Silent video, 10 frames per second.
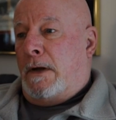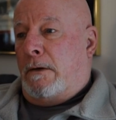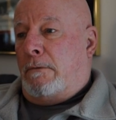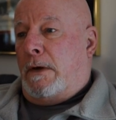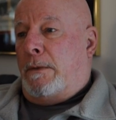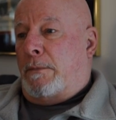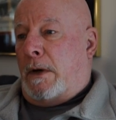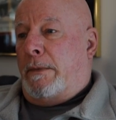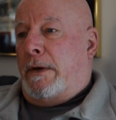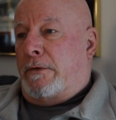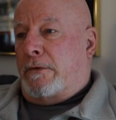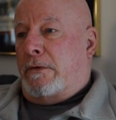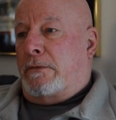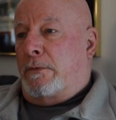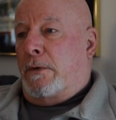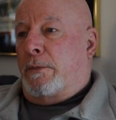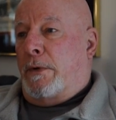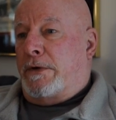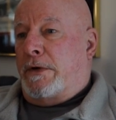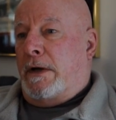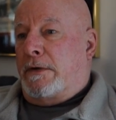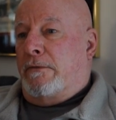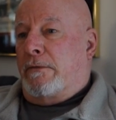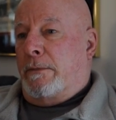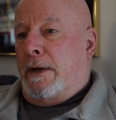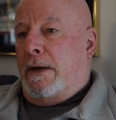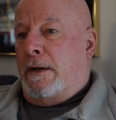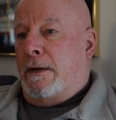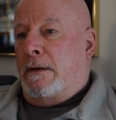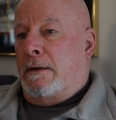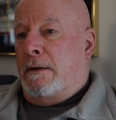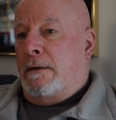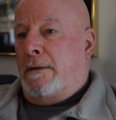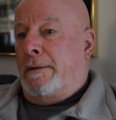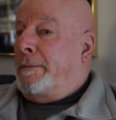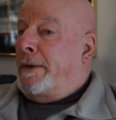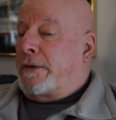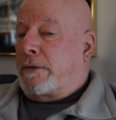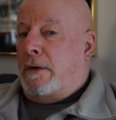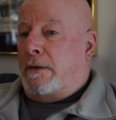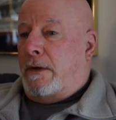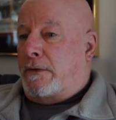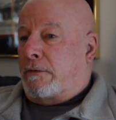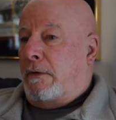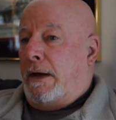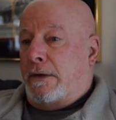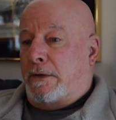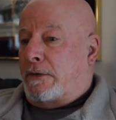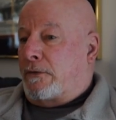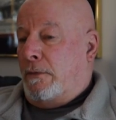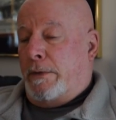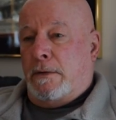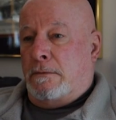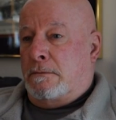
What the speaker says: It really probably deserves more appreciation from me. But it's great. It's just super.